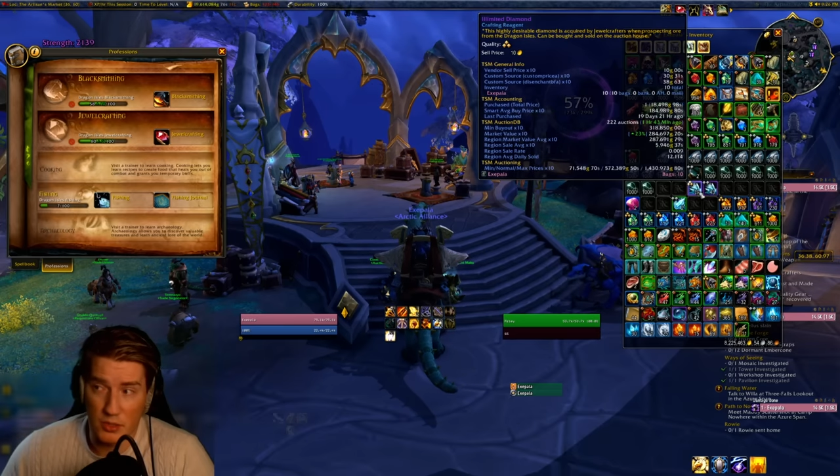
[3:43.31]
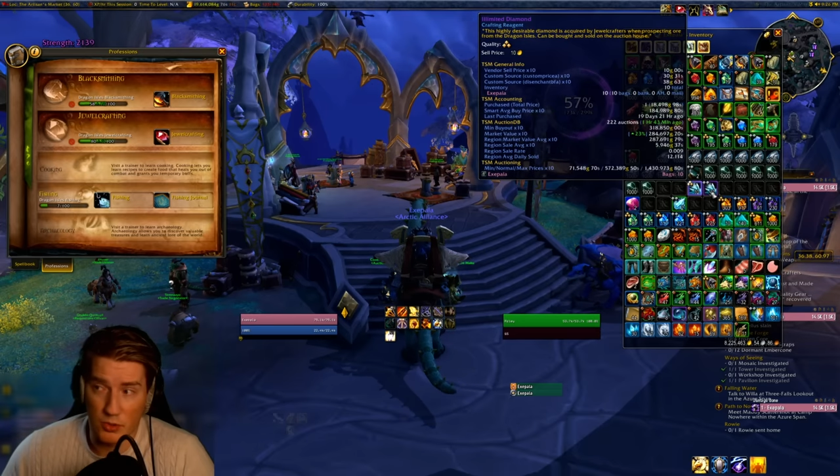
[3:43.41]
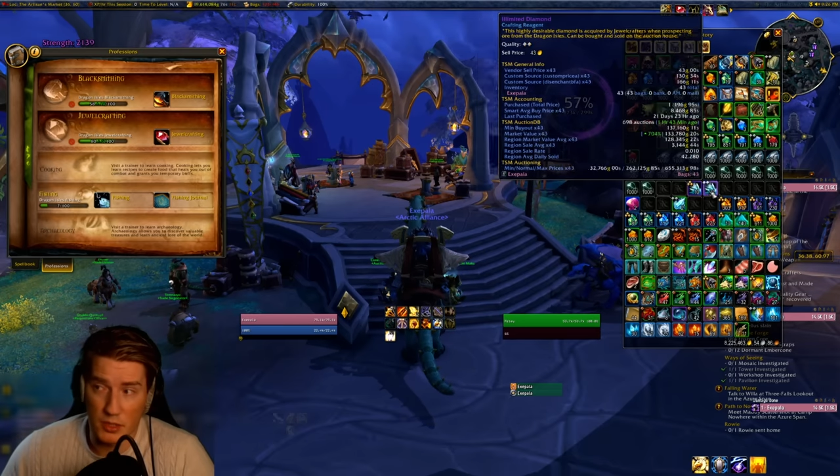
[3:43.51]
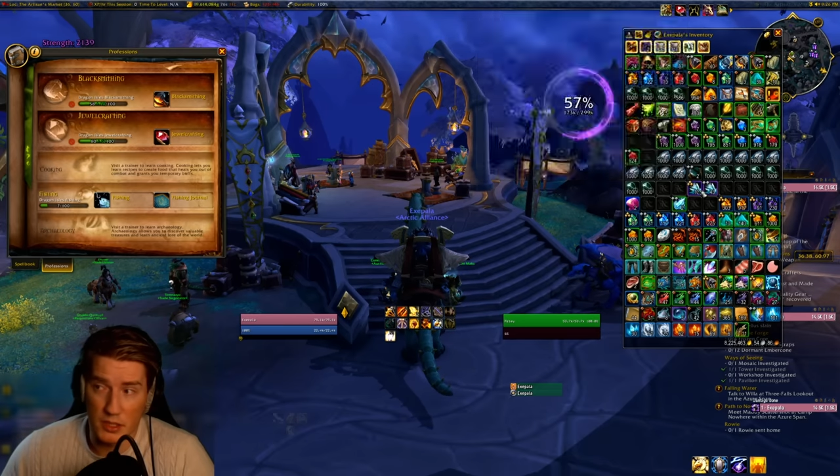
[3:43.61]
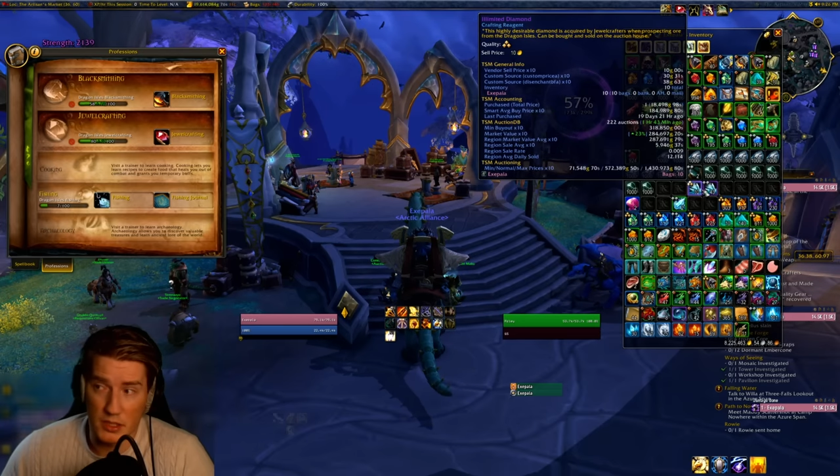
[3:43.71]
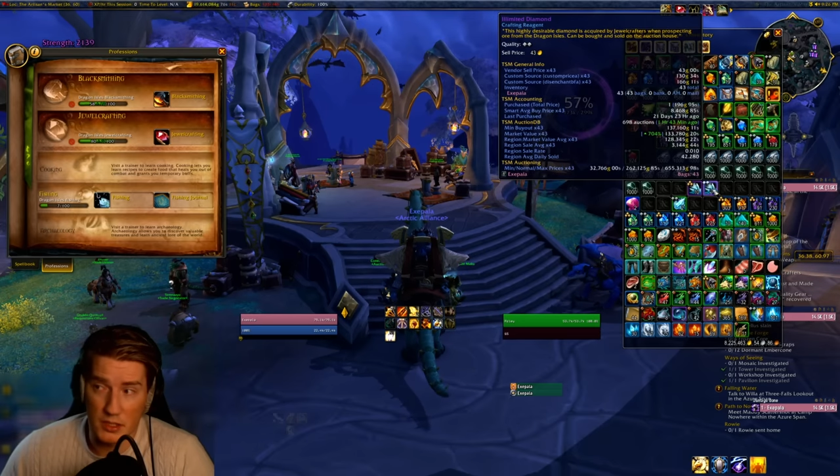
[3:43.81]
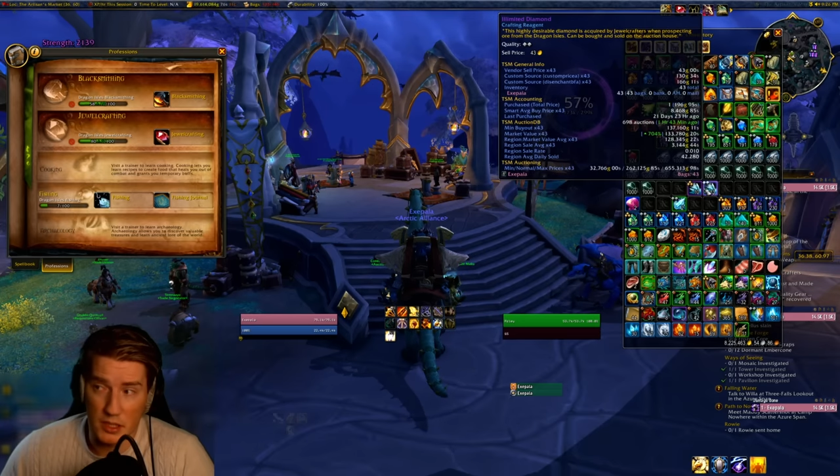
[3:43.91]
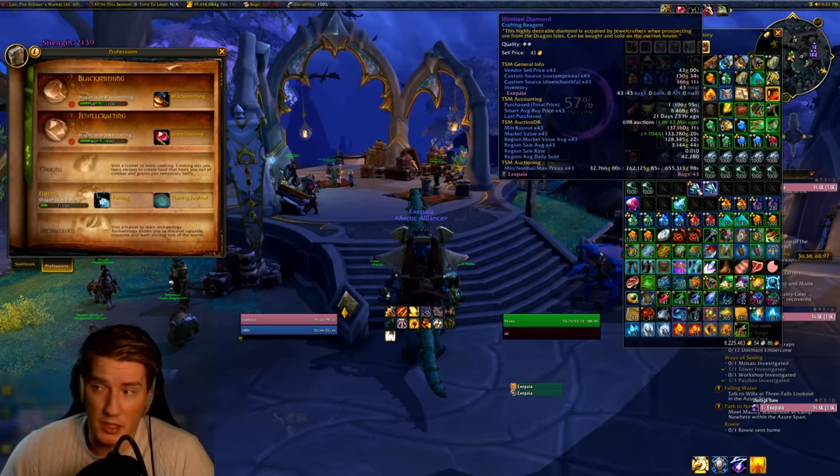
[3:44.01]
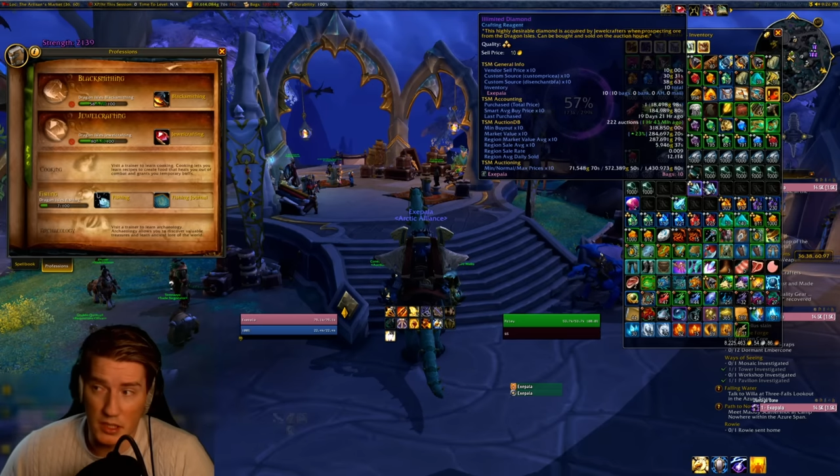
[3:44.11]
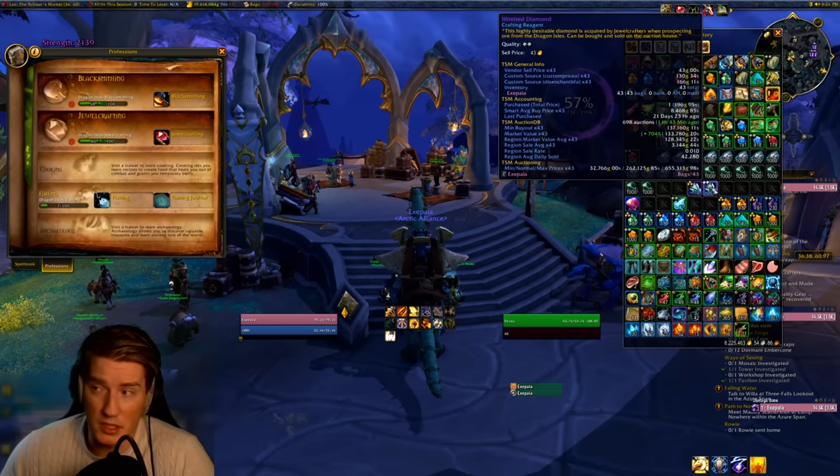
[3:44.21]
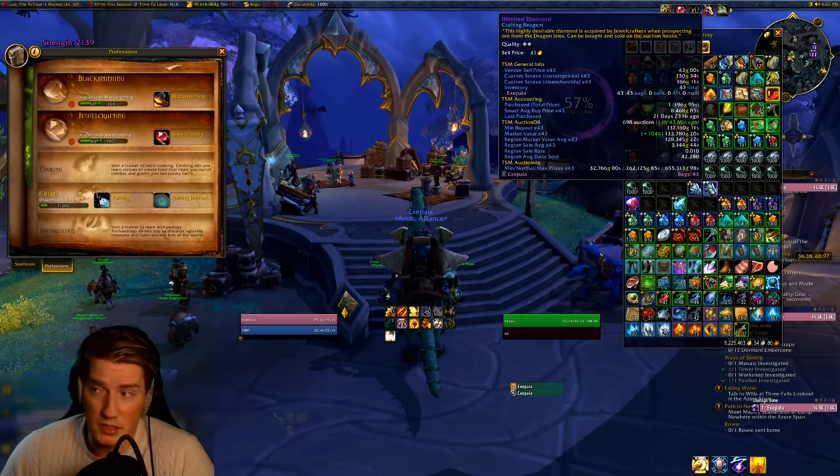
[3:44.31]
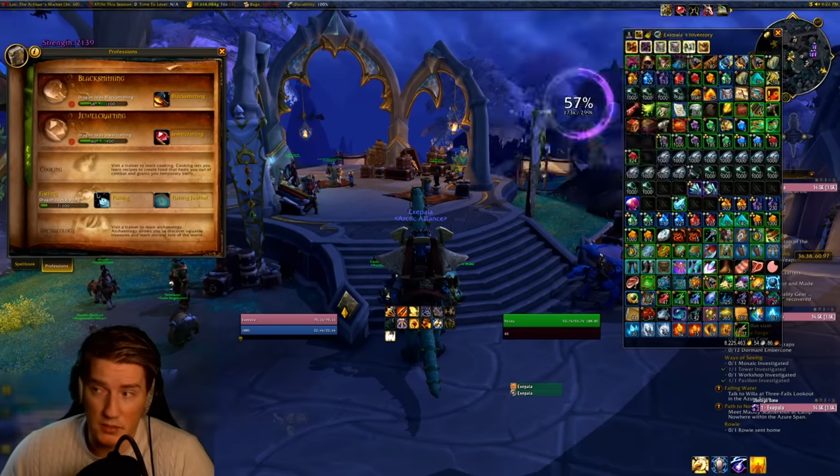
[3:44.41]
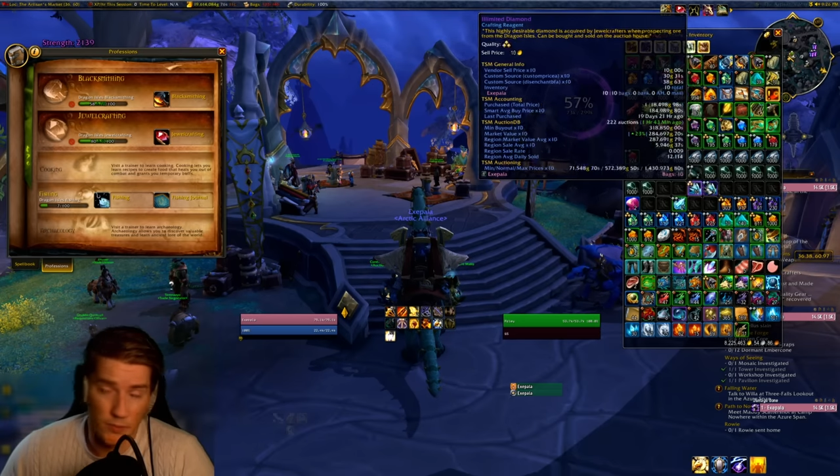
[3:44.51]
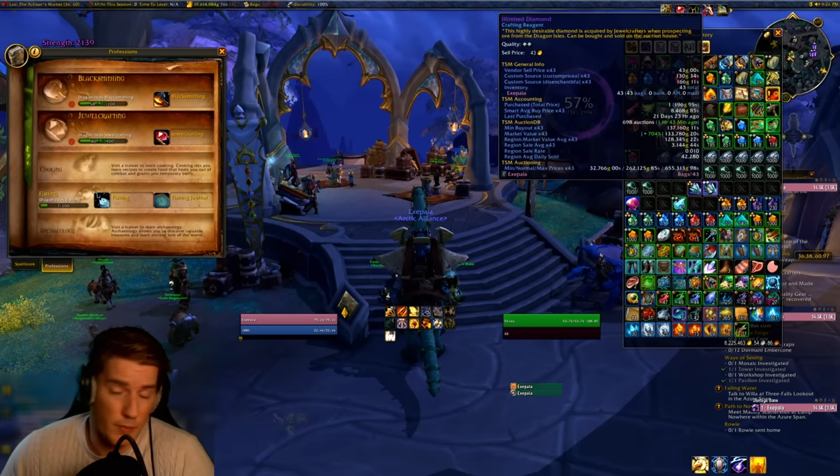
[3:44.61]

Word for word: so this is